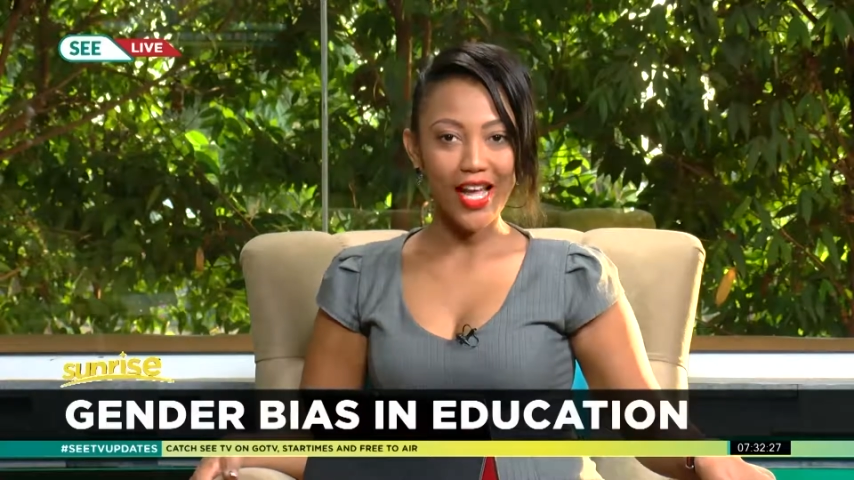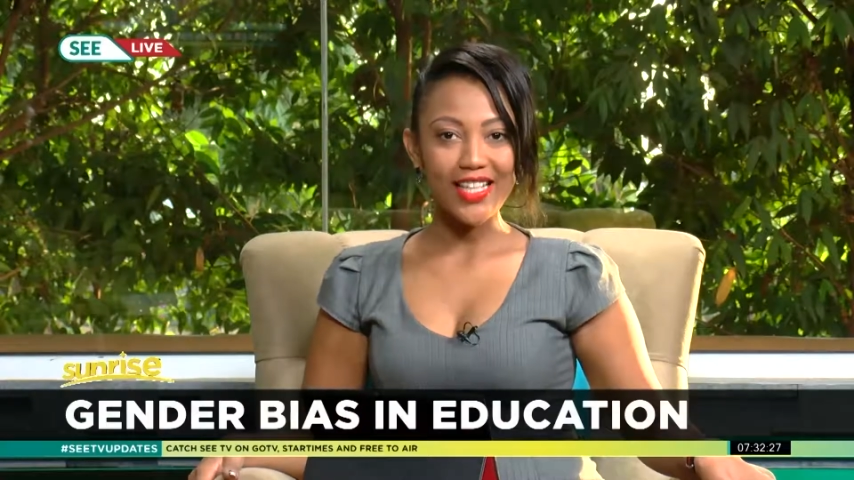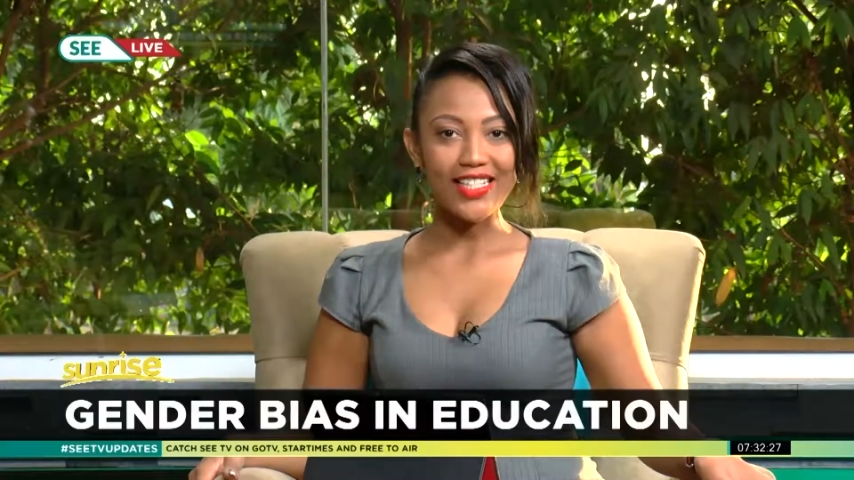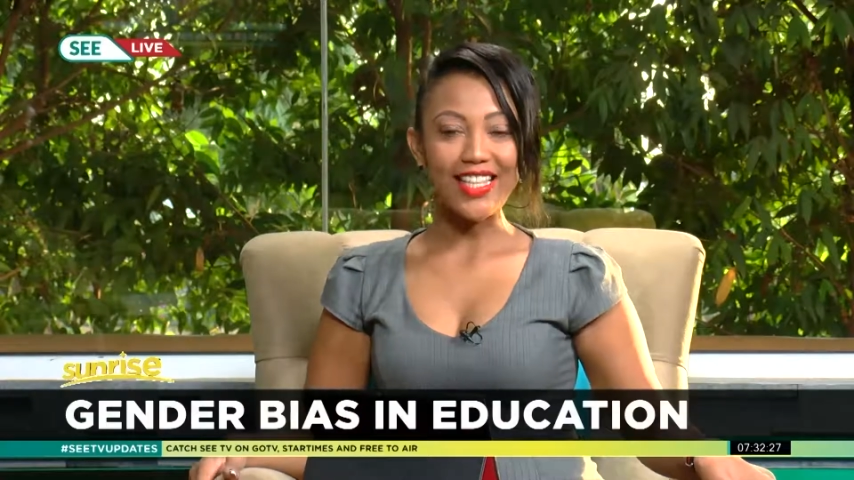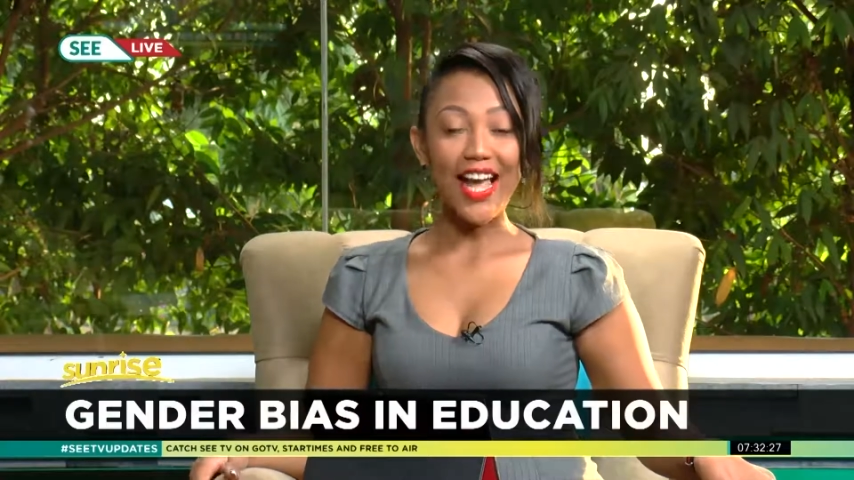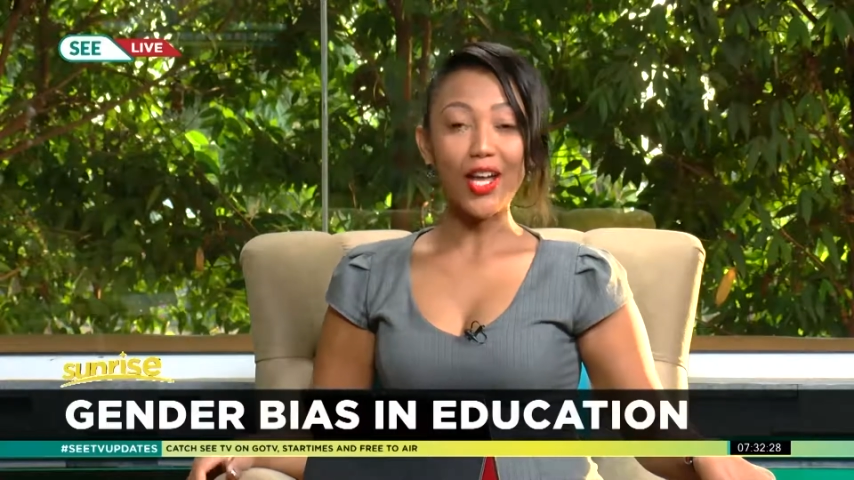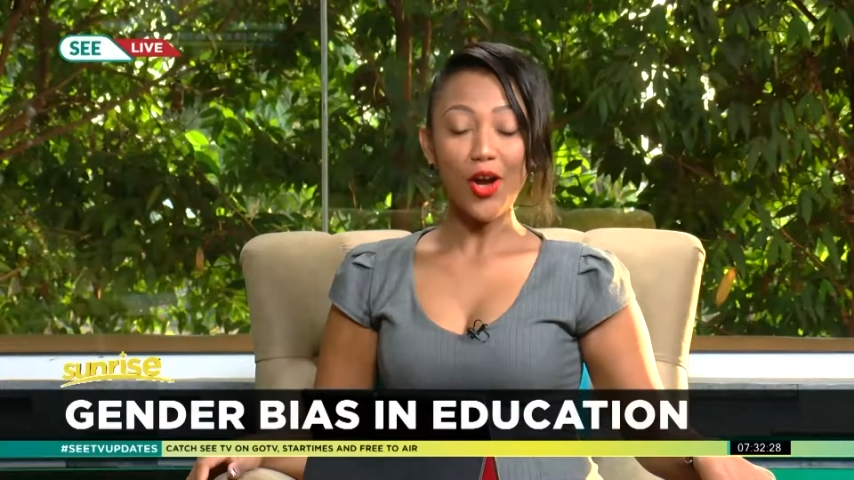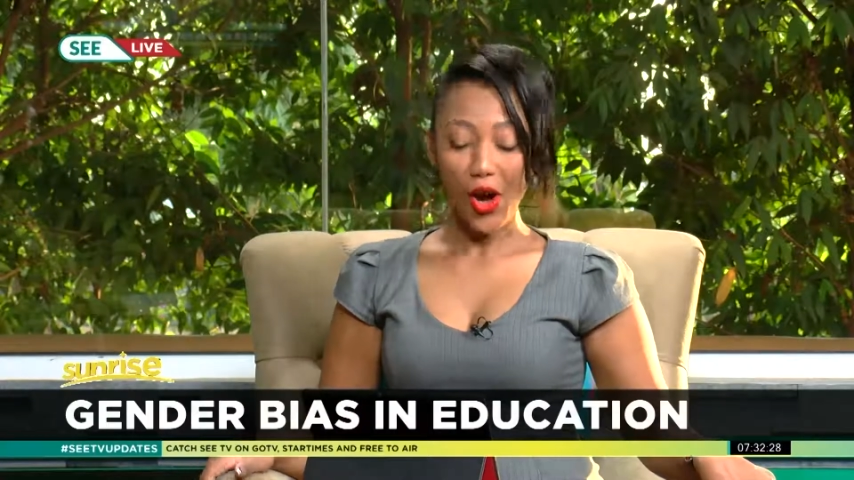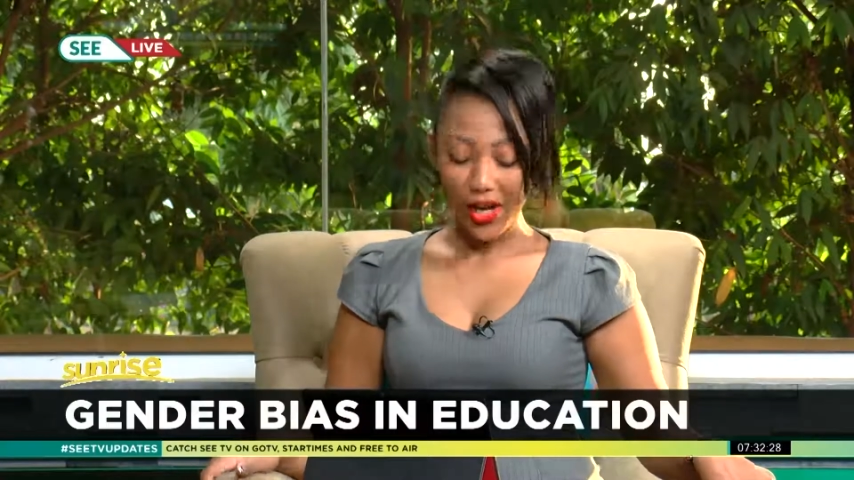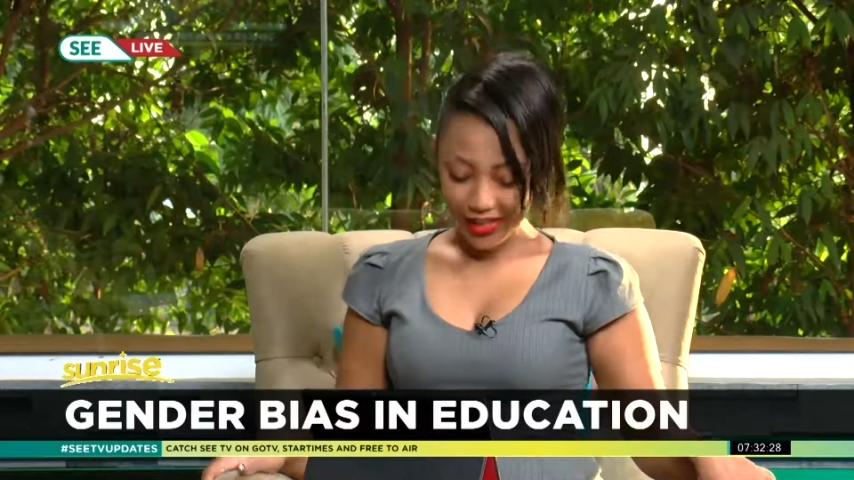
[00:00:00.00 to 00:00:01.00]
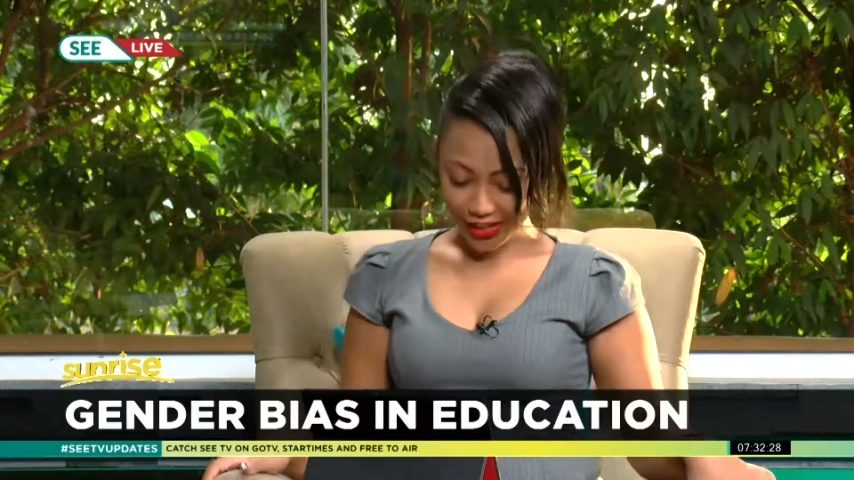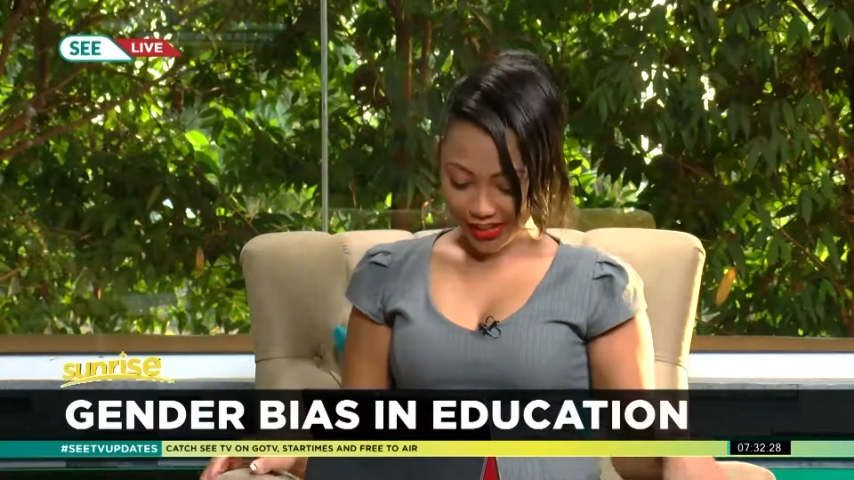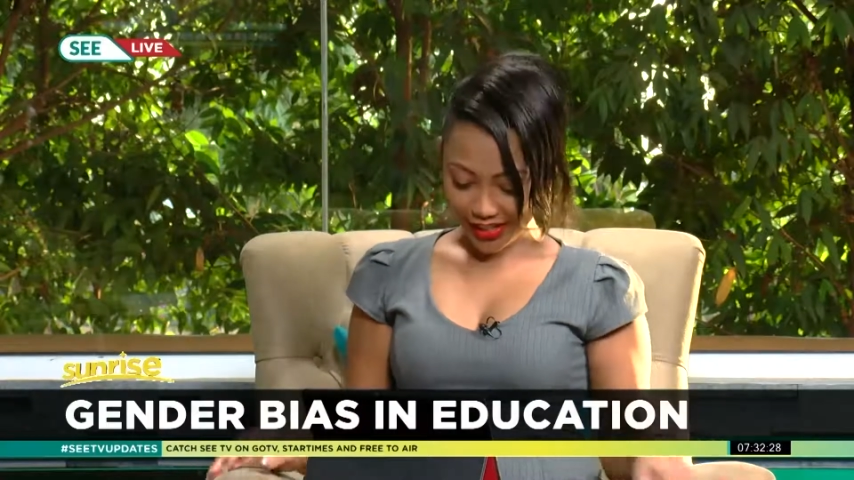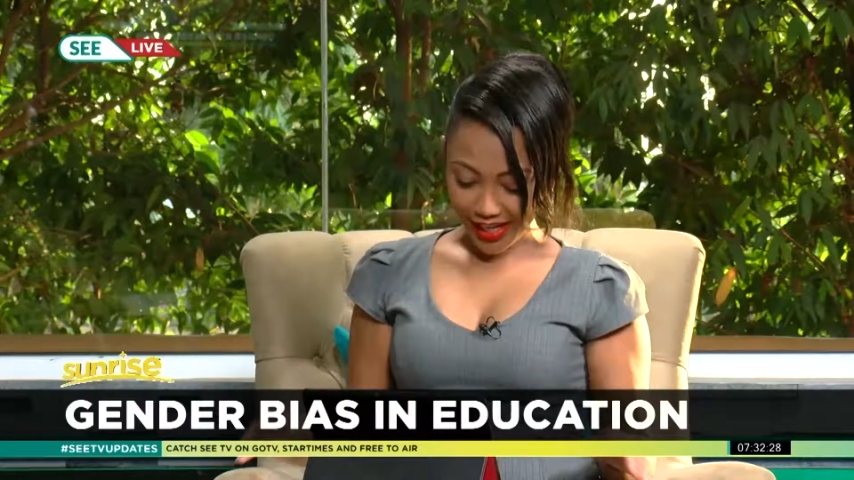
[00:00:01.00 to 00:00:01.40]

psychologist,